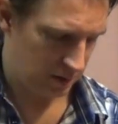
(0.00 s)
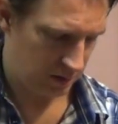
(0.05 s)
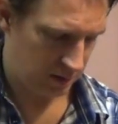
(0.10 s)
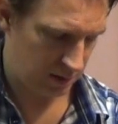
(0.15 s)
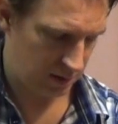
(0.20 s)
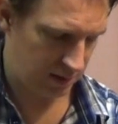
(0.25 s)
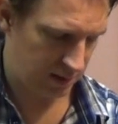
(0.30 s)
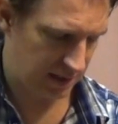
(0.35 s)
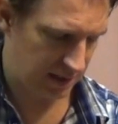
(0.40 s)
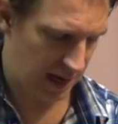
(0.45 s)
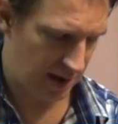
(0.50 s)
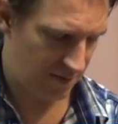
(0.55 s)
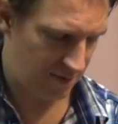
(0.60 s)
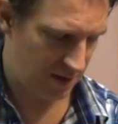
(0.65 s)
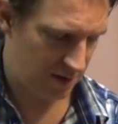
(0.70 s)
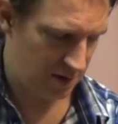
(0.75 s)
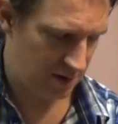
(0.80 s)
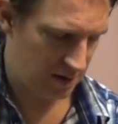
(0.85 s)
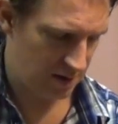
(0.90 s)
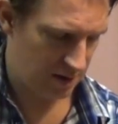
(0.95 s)

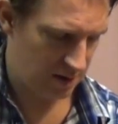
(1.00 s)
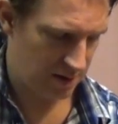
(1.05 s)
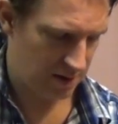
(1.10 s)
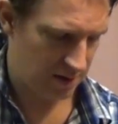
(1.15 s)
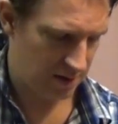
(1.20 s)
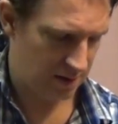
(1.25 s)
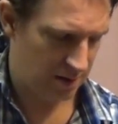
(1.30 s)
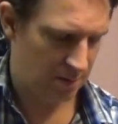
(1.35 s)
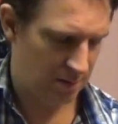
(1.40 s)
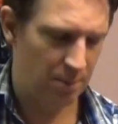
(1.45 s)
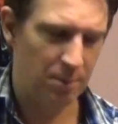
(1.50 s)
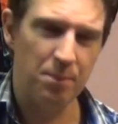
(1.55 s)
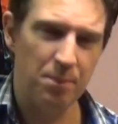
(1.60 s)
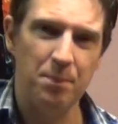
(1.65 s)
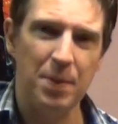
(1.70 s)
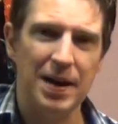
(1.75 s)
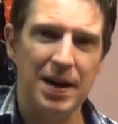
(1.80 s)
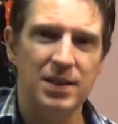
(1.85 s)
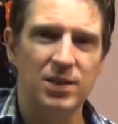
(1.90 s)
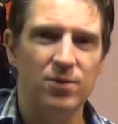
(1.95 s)
7,
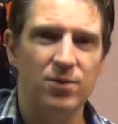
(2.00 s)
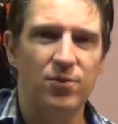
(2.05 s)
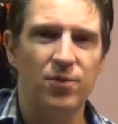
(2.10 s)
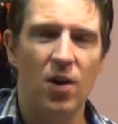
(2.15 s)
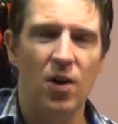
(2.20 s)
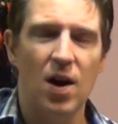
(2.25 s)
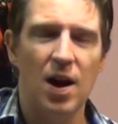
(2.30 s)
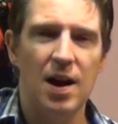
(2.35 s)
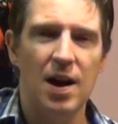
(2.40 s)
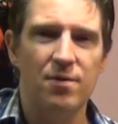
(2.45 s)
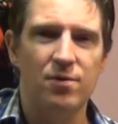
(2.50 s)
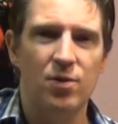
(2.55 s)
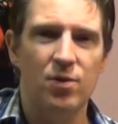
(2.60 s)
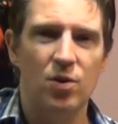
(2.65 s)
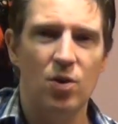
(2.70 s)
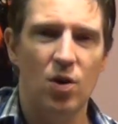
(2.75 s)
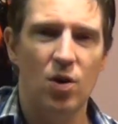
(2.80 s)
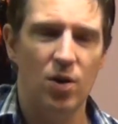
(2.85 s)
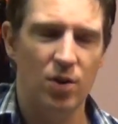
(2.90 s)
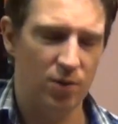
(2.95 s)
back to 5
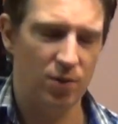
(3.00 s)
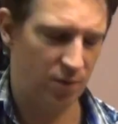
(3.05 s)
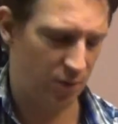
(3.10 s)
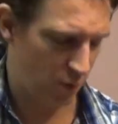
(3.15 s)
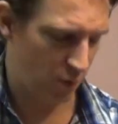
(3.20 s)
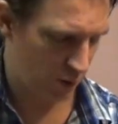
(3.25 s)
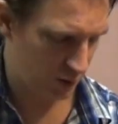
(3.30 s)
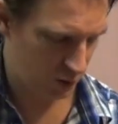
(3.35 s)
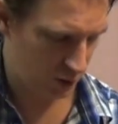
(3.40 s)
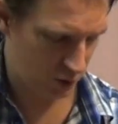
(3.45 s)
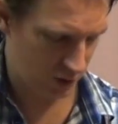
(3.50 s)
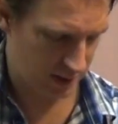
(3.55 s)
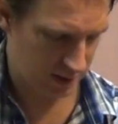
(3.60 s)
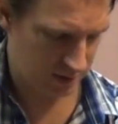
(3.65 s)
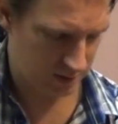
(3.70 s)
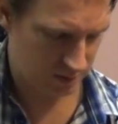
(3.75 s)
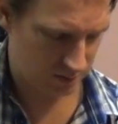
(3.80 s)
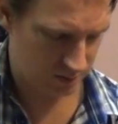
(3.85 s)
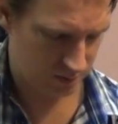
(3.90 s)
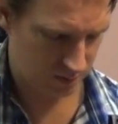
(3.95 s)
on the 4th string,
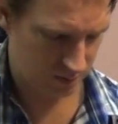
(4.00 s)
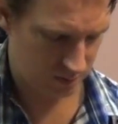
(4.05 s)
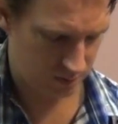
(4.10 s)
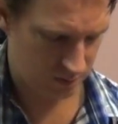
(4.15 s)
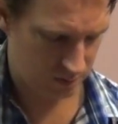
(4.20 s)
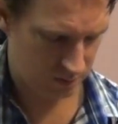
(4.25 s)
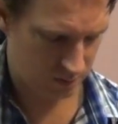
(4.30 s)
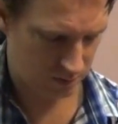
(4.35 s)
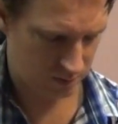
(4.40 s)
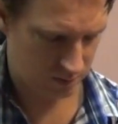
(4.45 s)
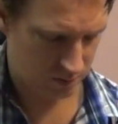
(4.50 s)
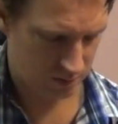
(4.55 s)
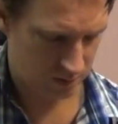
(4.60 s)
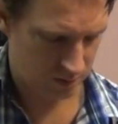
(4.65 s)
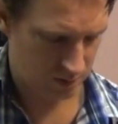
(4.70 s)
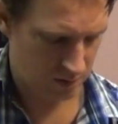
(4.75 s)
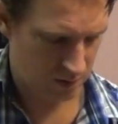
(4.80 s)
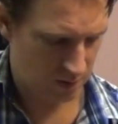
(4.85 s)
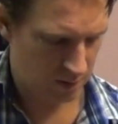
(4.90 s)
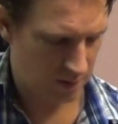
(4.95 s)

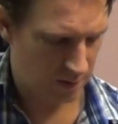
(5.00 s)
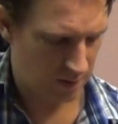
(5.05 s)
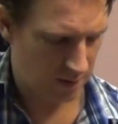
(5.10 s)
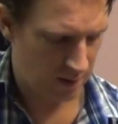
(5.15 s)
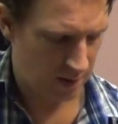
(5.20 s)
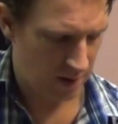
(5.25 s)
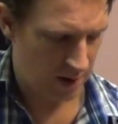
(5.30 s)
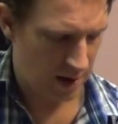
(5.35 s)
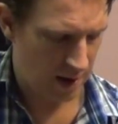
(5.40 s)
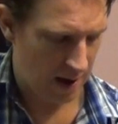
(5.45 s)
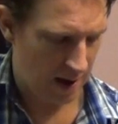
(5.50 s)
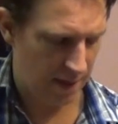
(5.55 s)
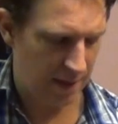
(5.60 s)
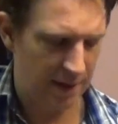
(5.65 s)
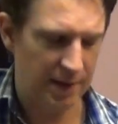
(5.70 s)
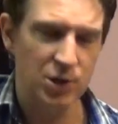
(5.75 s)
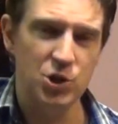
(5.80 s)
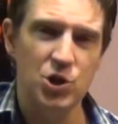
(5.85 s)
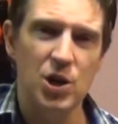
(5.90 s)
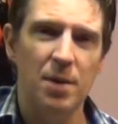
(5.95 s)
and
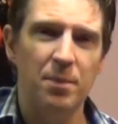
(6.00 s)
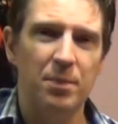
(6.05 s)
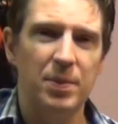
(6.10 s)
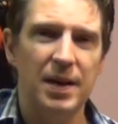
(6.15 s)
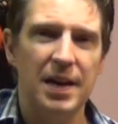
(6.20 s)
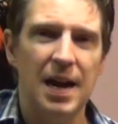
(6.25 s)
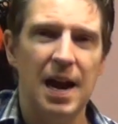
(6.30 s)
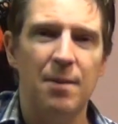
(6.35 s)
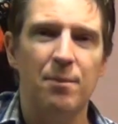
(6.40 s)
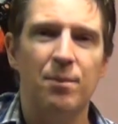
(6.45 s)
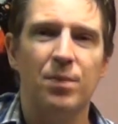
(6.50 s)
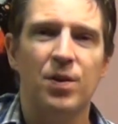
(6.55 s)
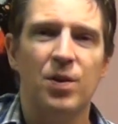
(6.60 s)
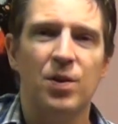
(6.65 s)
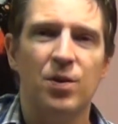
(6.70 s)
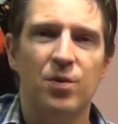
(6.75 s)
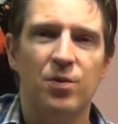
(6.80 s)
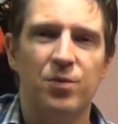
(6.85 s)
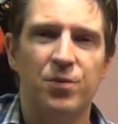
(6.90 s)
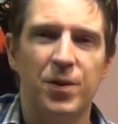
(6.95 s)
then jumping up
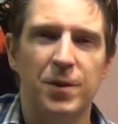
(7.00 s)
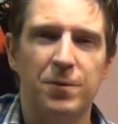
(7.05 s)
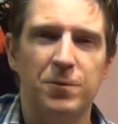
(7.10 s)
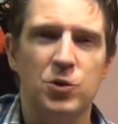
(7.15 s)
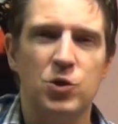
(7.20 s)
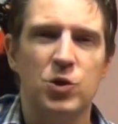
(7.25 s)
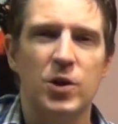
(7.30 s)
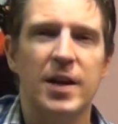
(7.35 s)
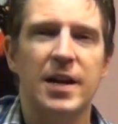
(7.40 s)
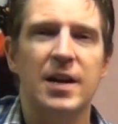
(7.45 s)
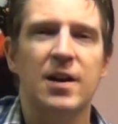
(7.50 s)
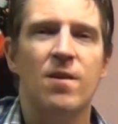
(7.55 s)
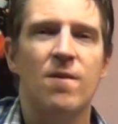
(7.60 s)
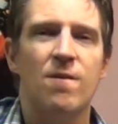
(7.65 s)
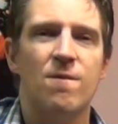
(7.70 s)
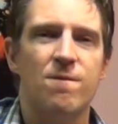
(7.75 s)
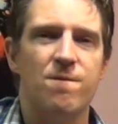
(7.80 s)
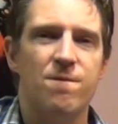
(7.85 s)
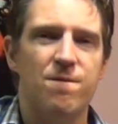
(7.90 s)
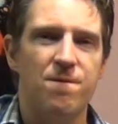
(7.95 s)
5th string,
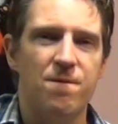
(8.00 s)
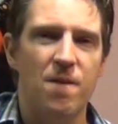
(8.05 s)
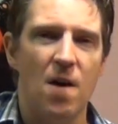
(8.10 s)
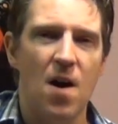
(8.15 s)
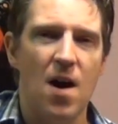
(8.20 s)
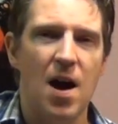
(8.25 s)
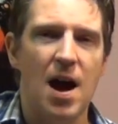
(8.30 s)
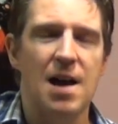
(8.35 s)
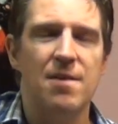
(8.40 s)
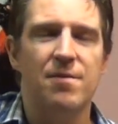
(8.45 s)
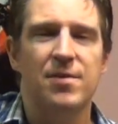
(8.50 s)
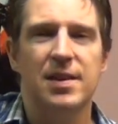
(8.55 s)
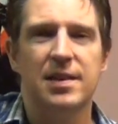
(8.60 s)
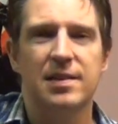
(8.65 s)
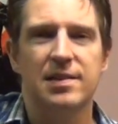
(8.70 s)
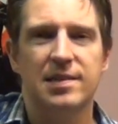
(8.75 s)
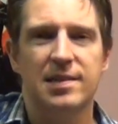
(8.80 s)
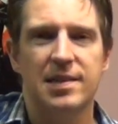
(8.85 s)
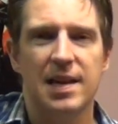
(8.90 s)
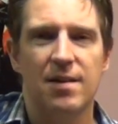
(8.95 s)
5
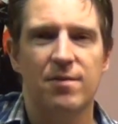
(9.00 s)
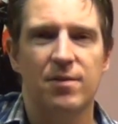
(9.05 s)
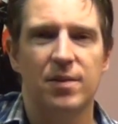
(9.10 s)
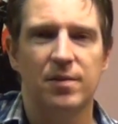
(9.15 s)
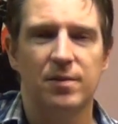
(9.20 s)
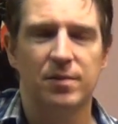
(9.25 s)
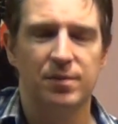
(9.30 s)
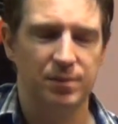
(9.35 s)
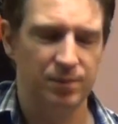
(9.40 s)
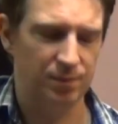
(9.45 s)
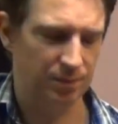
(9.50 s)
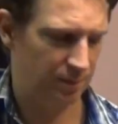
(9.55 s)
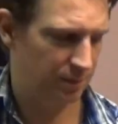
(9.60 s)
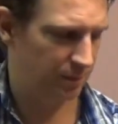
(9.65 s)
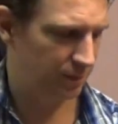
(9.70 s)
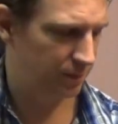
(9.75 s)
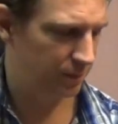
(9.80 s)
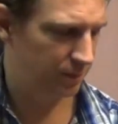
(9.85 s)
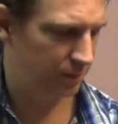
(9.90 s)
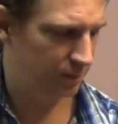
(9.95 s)
and
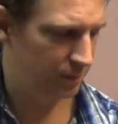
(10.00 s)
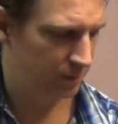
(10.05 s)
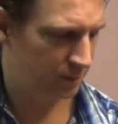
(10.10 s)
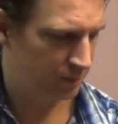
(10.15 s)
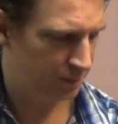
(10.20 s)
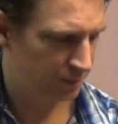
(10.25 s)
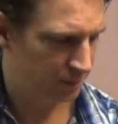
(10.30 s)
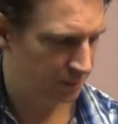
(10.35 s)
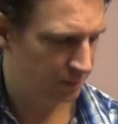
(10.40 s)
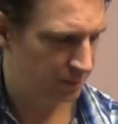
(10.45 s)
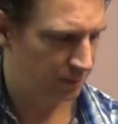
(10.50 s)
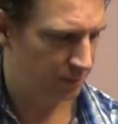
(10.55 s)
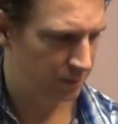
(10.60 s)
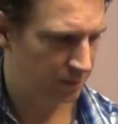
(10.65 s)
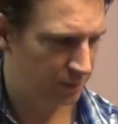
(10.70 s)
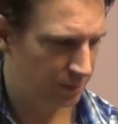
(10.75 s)
7.